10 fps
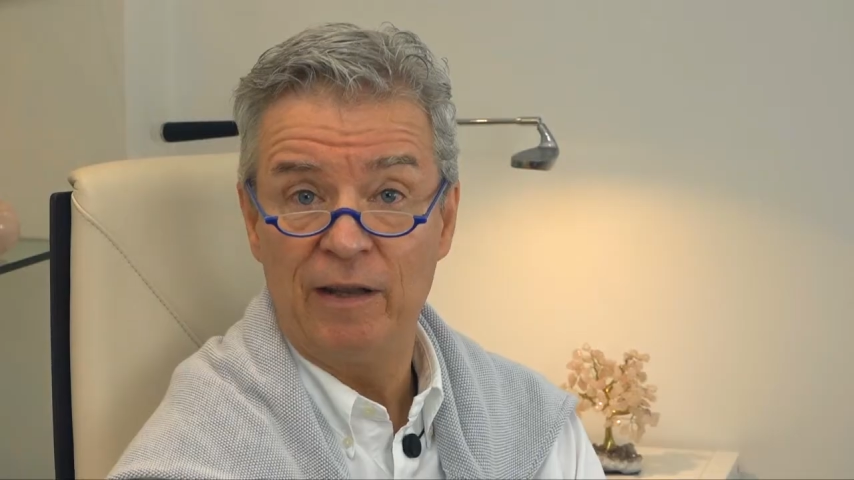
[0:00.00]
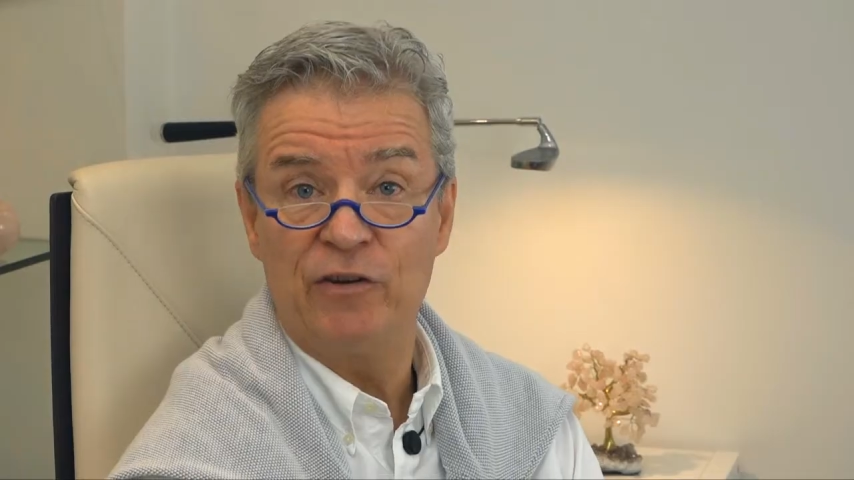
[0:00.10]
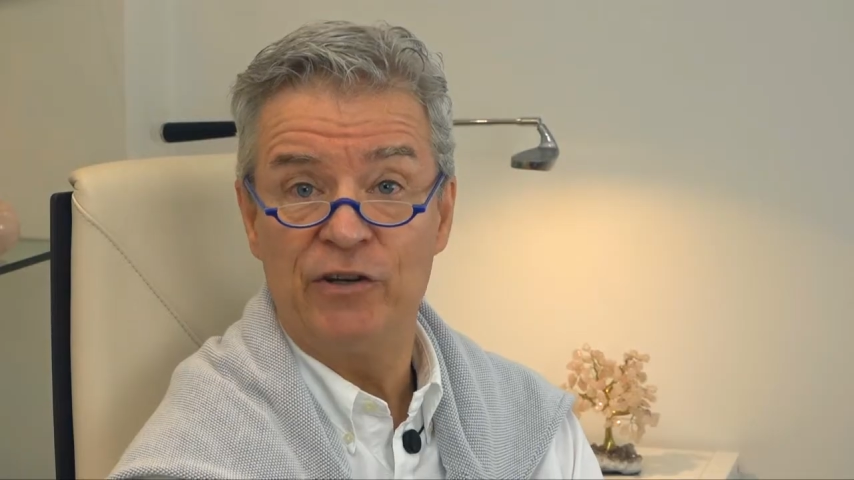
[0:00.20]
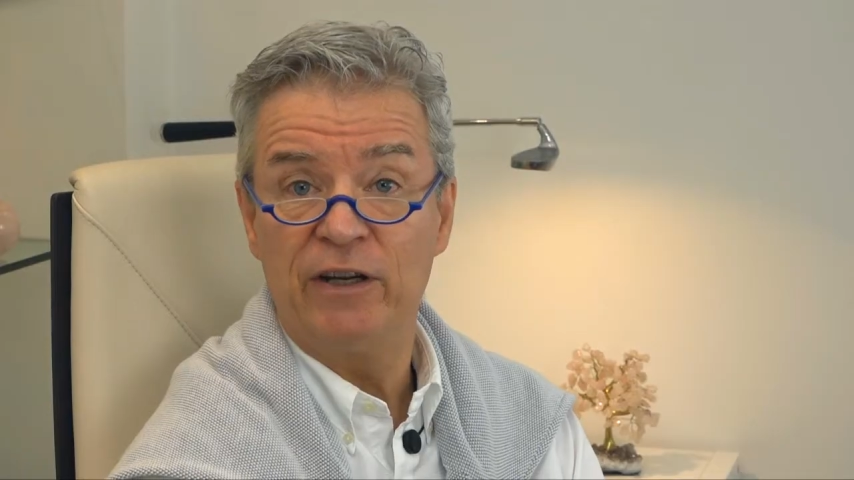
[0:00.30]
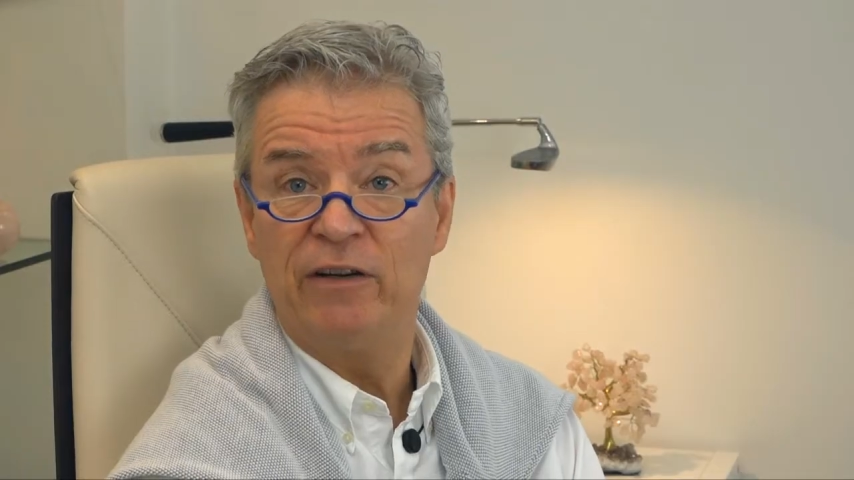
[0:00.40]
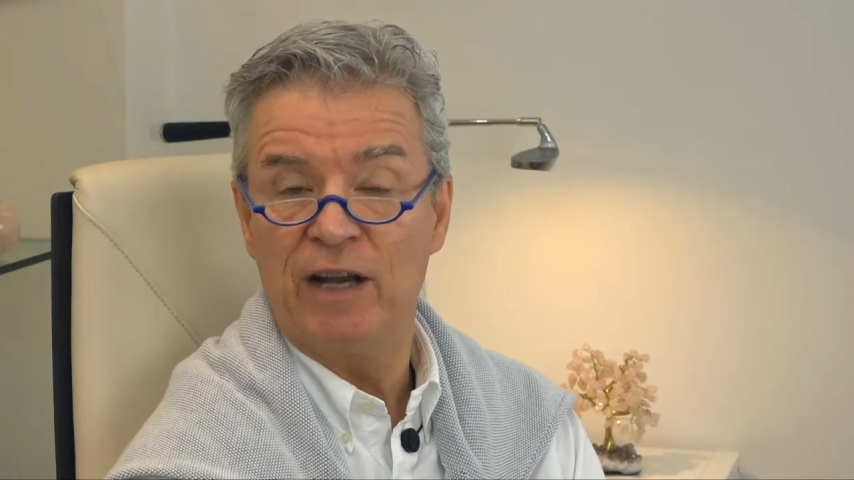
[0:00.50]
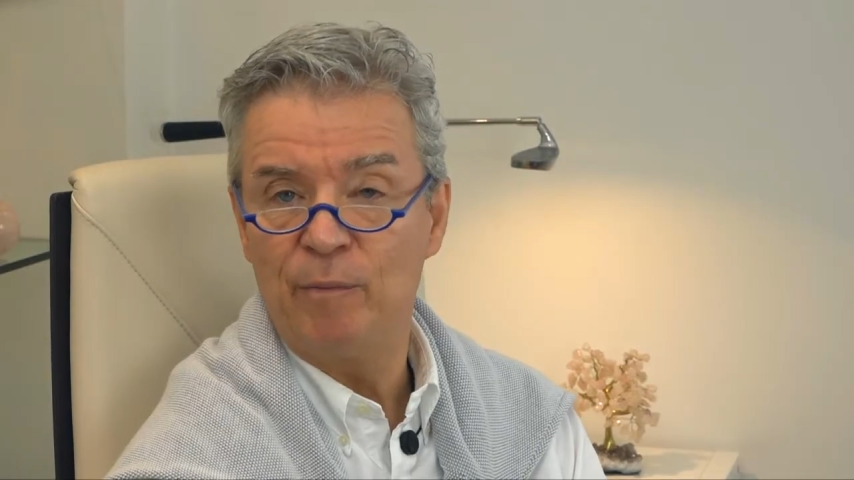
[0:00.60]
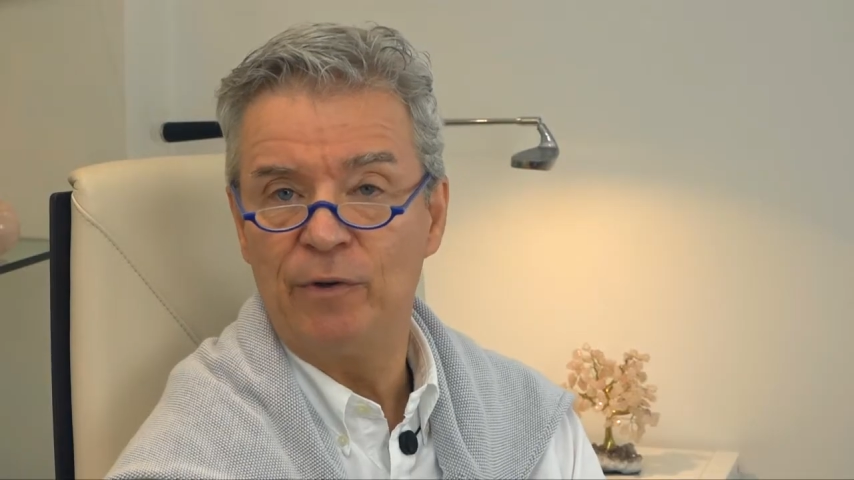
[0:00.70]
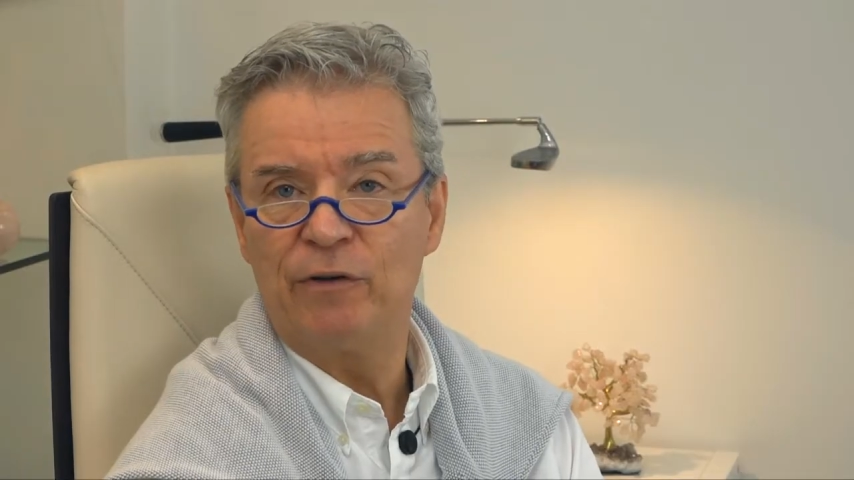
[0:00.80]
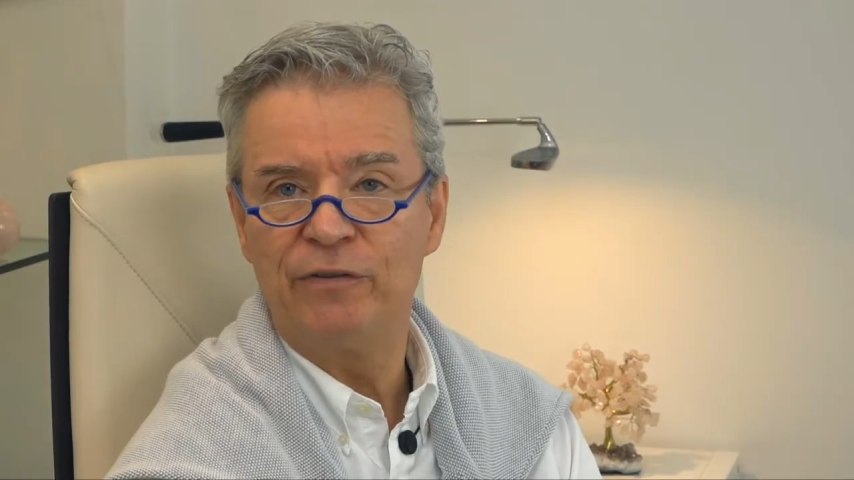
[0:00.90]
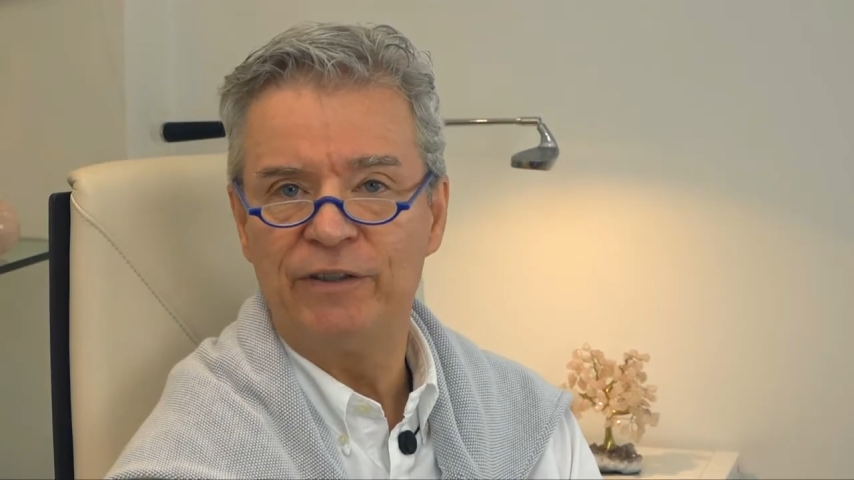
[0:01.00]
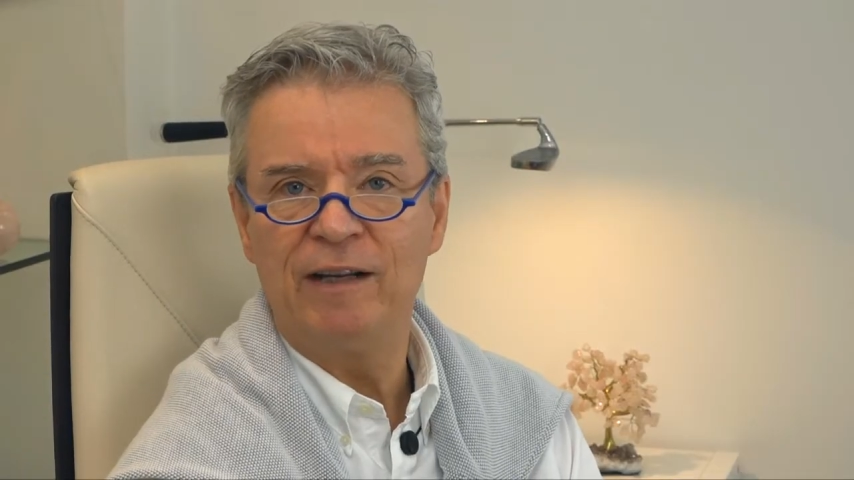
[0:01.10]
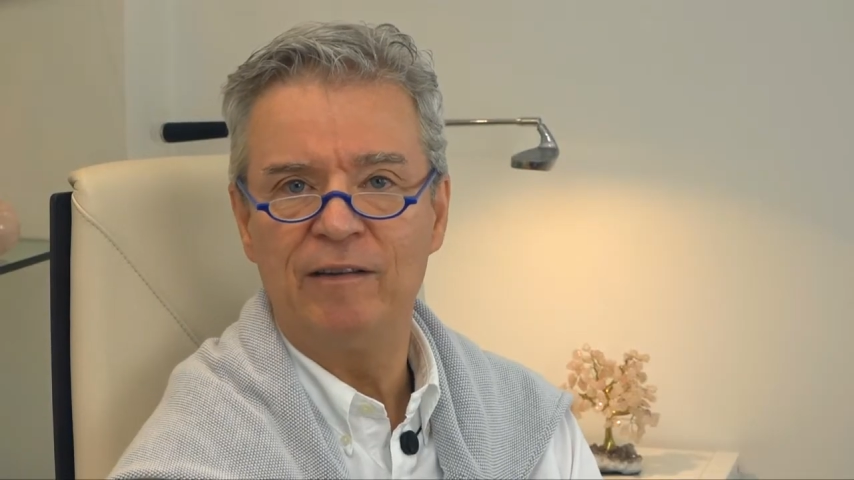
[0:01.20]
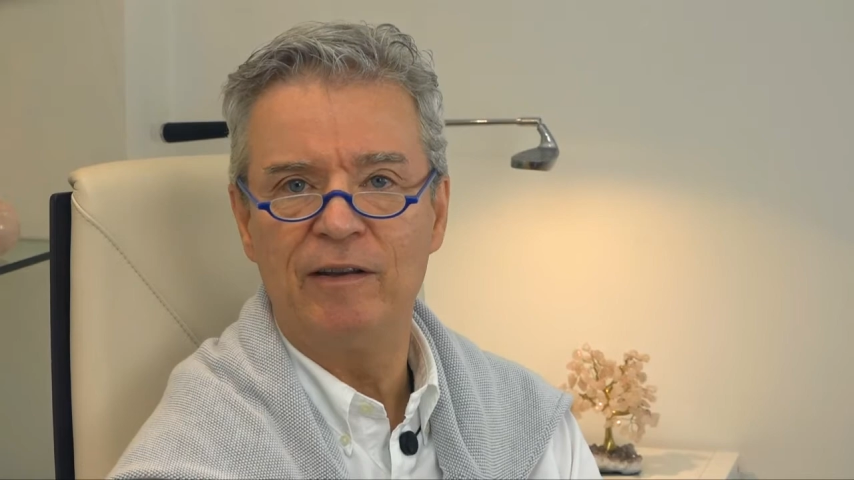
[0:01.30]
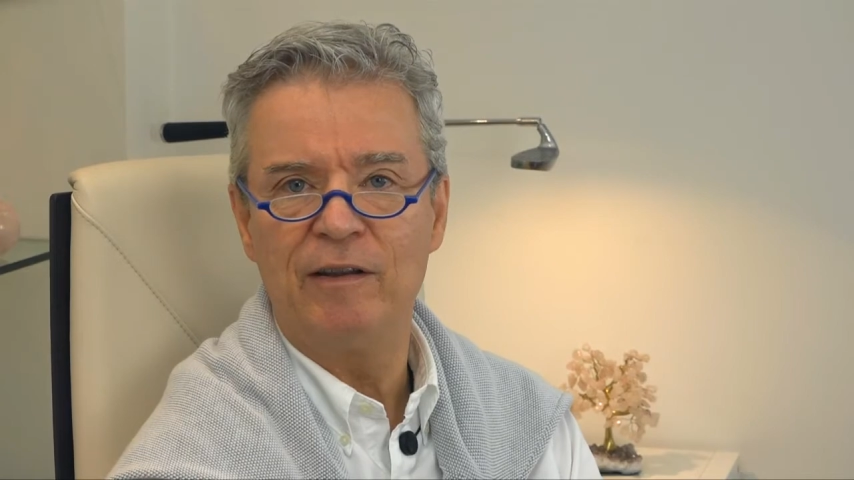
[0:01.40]
at the sheer number of
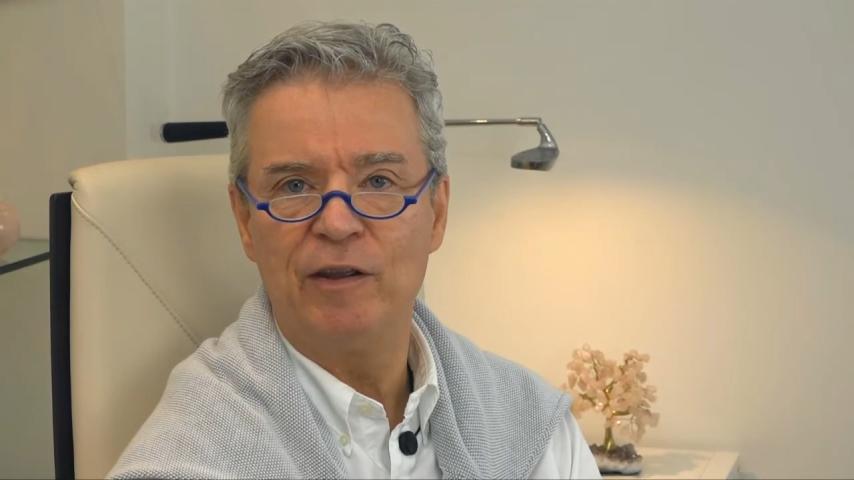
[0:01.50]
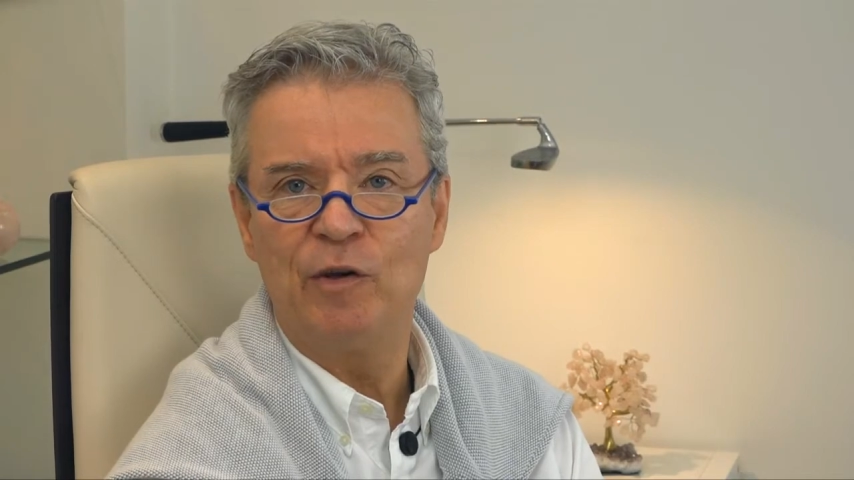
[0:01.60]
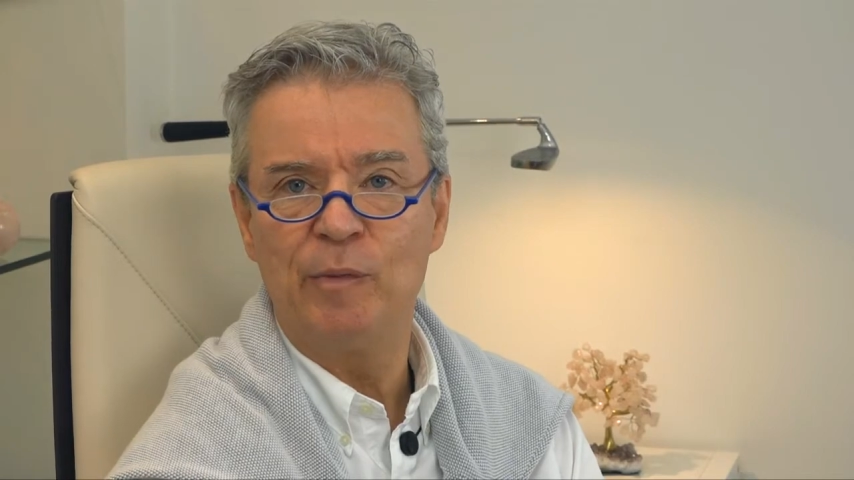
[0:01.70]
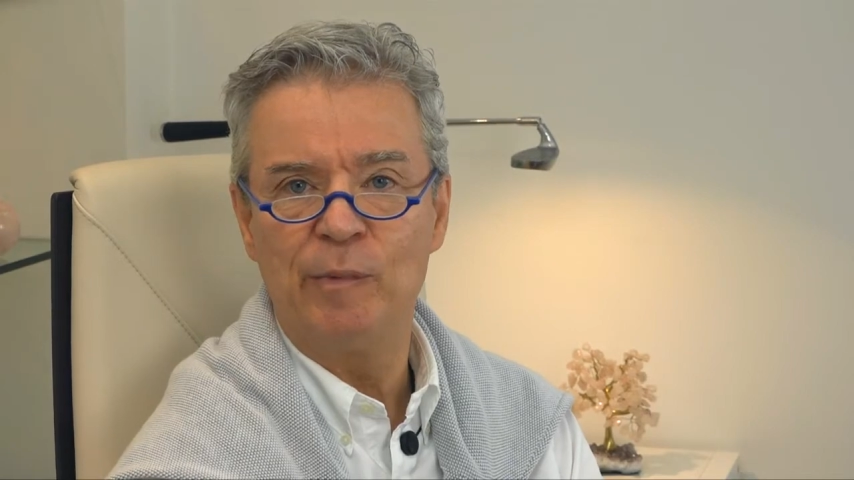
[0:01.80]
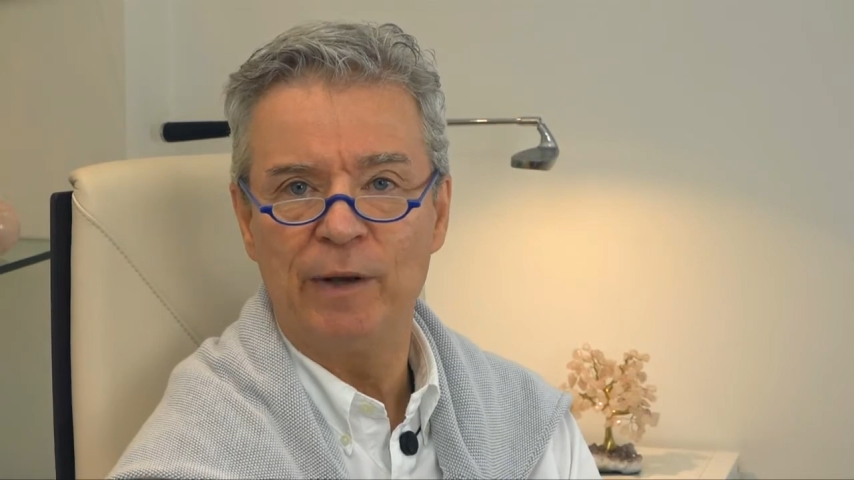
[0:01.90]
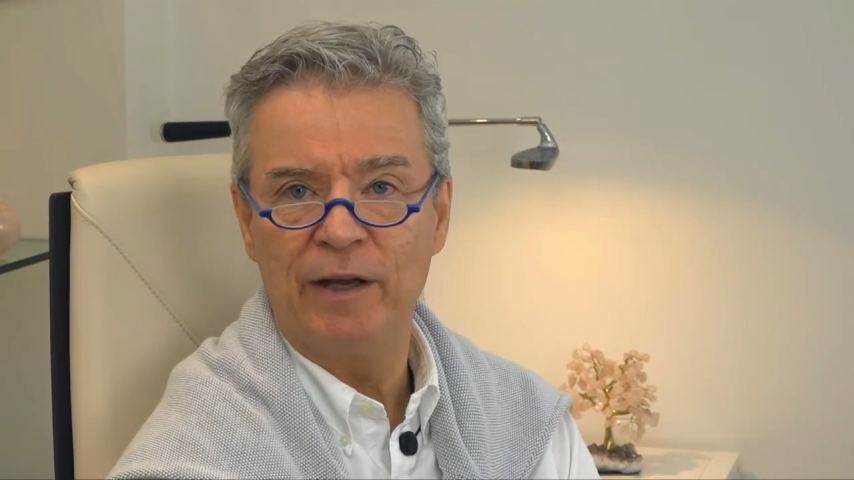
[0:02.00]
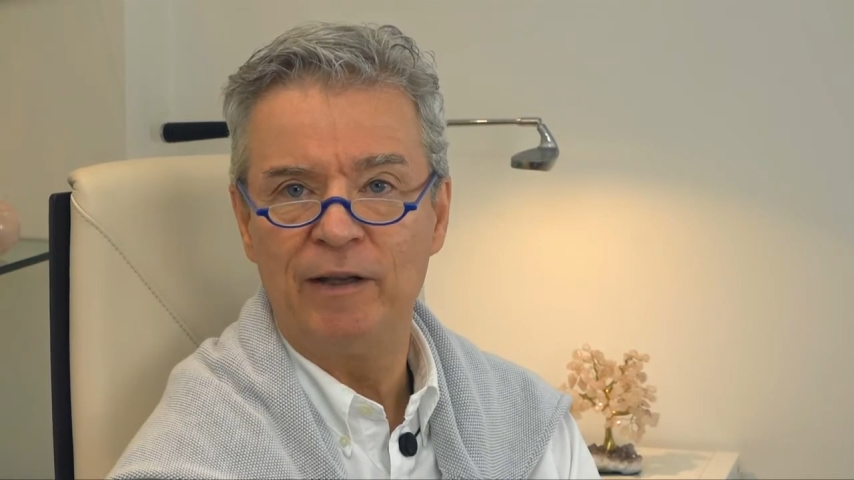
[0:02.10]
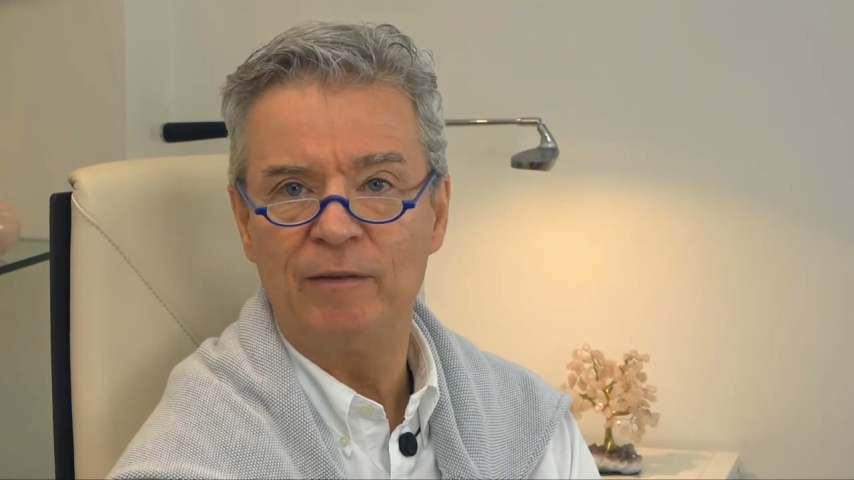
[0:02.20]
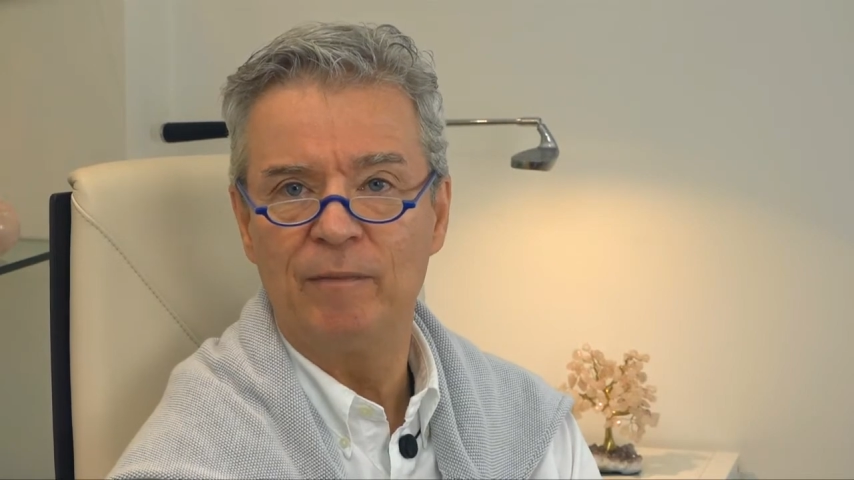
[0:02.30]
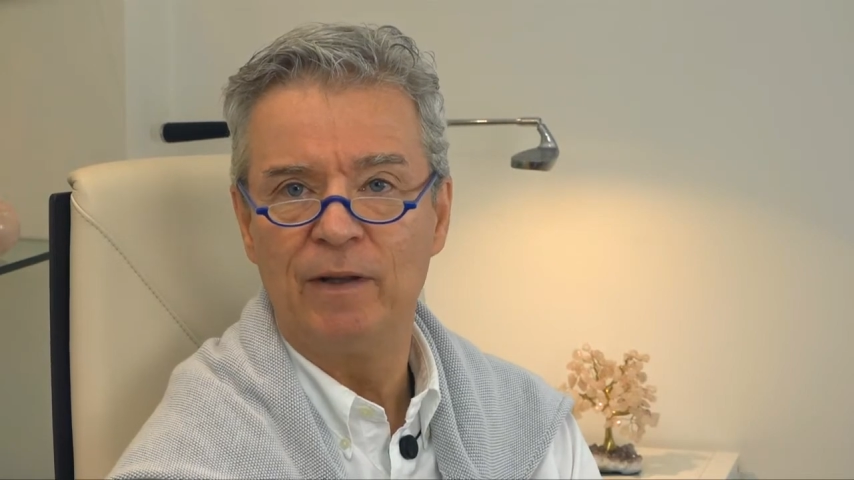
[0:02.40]
cells in the human body?